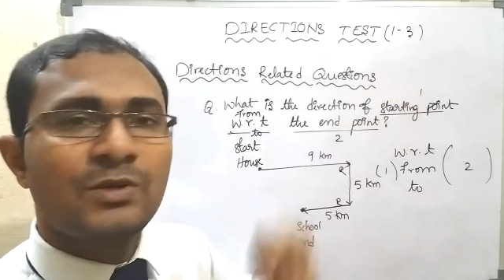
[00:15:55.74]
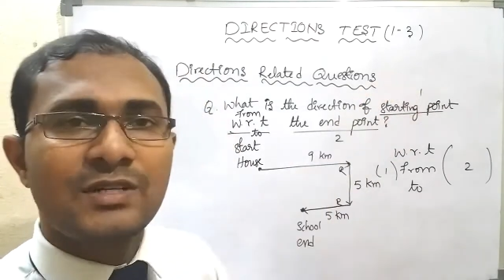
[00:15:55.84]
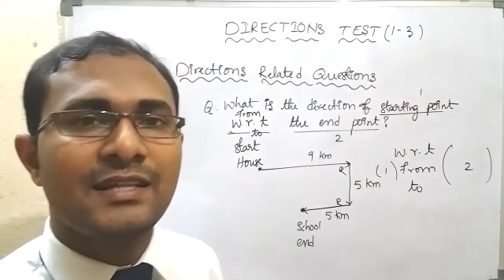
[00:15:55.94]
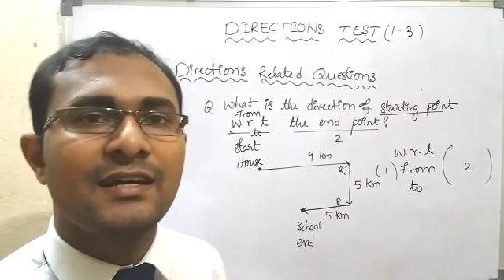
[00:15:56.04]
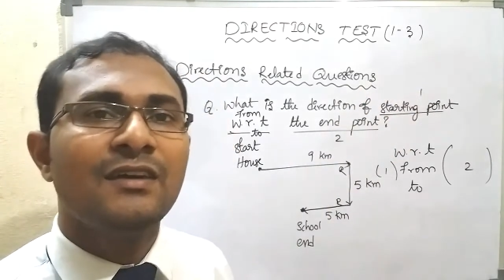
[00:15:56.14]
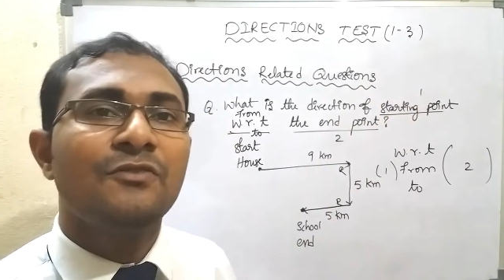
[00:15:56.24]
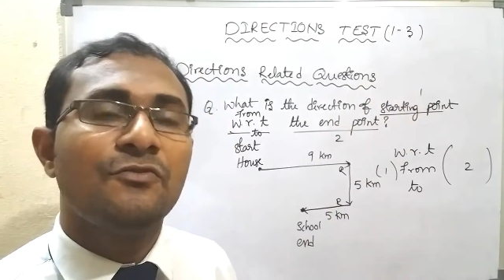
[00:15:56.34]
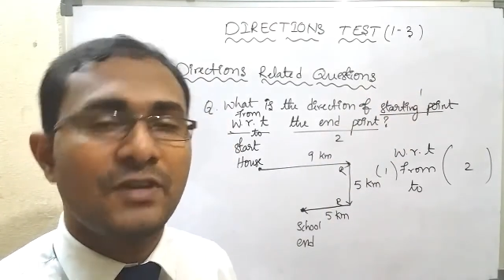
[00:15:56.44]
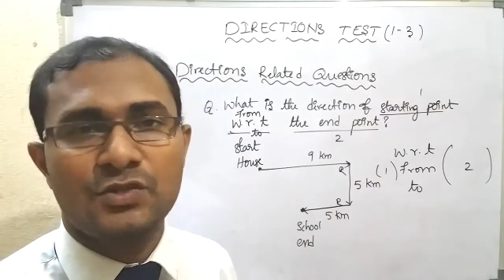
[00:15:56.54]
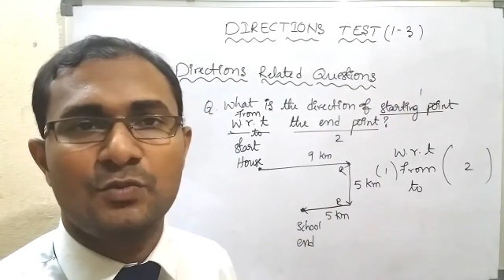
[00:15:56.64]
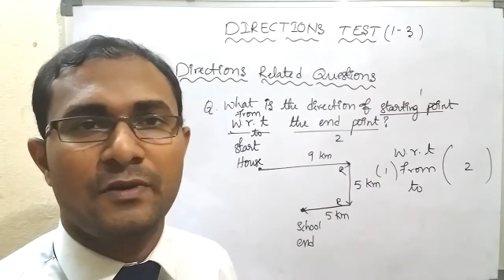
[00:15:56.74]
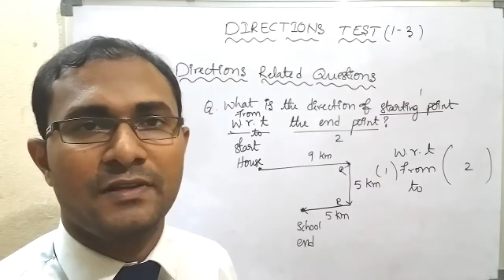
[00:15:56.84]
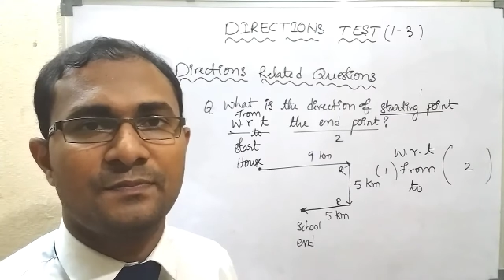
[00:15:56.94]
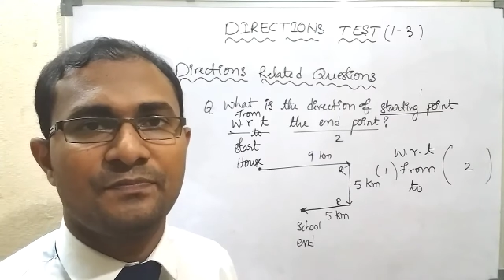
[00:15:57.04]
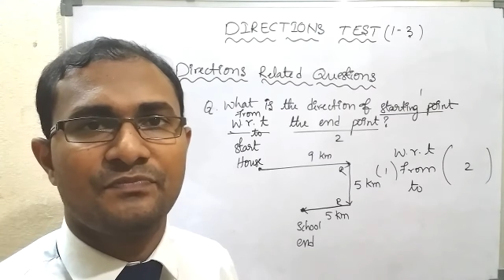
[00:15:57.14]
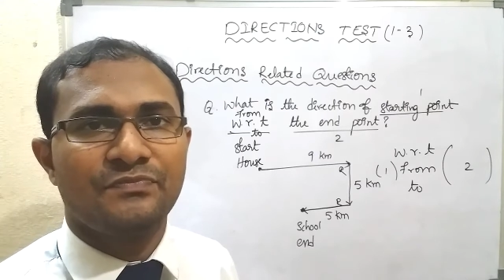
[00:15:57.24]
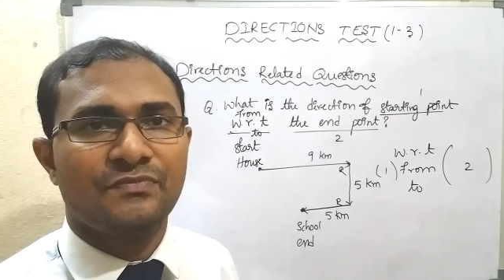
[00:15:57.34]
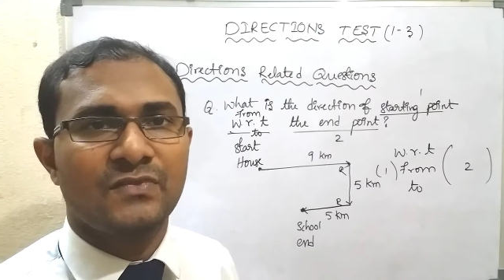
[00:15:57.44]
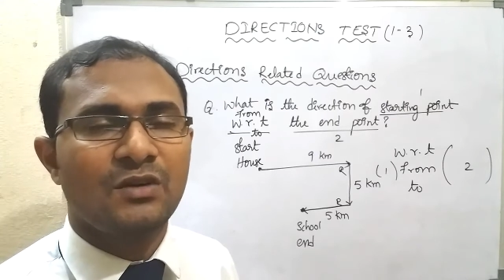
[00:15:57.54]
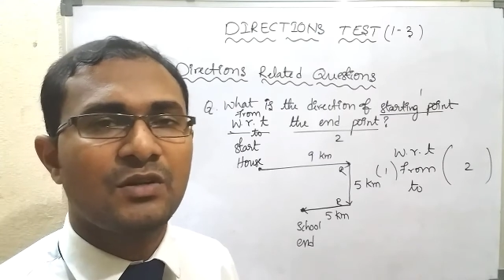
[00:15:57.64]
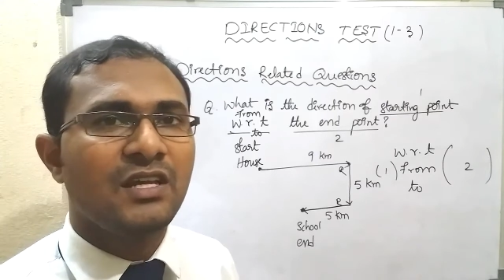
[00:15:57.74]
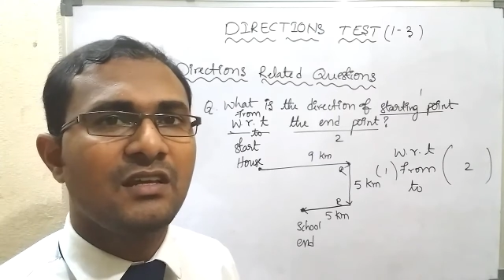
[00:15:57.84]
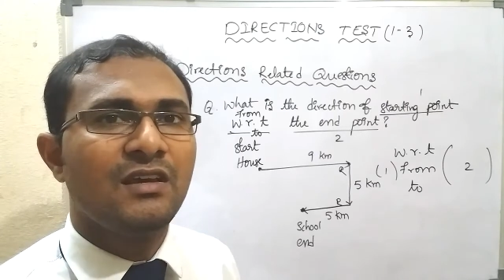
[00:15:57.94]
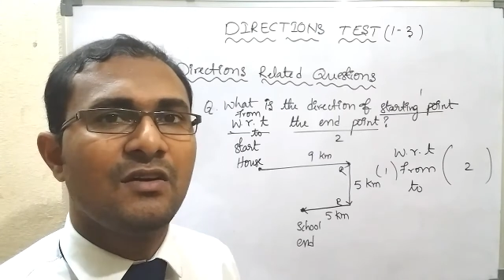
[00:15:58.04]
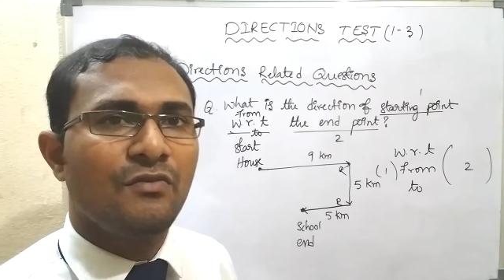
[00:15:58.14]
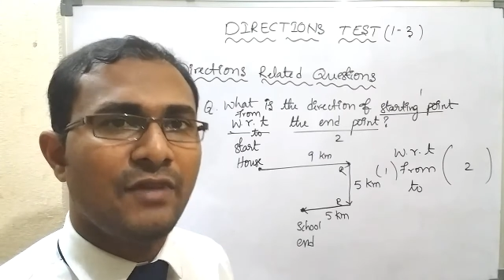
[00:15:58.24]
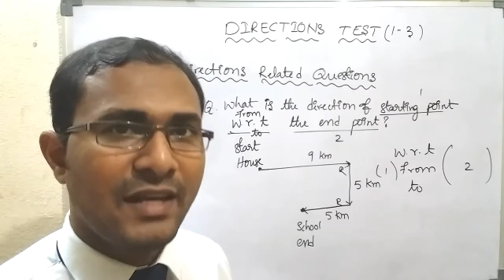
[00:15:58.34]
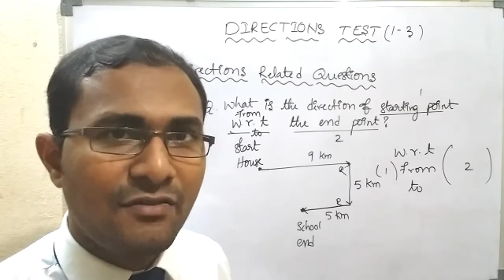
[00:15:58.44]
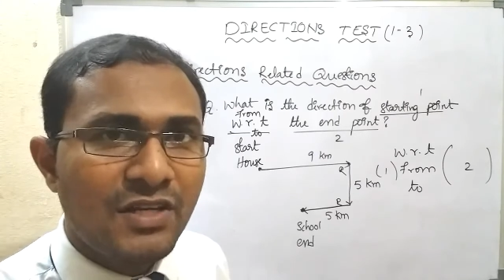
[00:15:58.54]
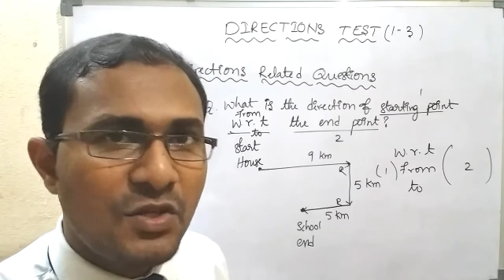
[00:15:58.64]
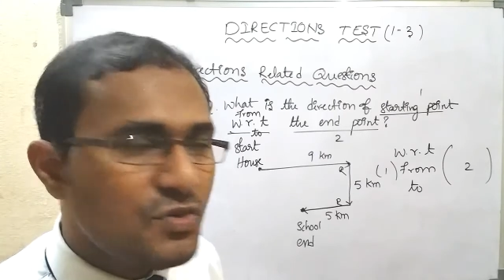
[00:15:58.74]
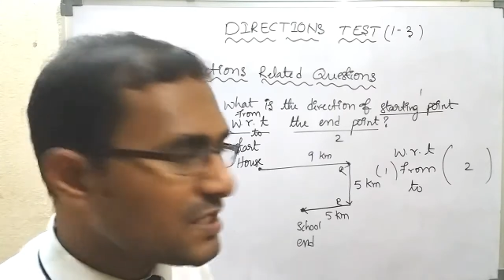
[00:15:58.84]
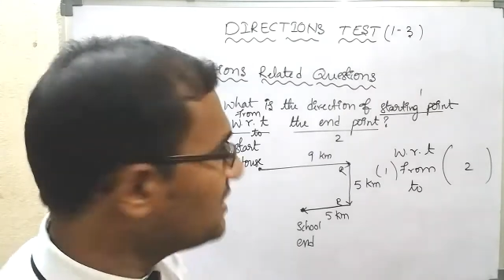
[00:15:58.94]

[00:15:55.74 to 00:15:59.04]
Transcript: towards the first point. Okay, whenever you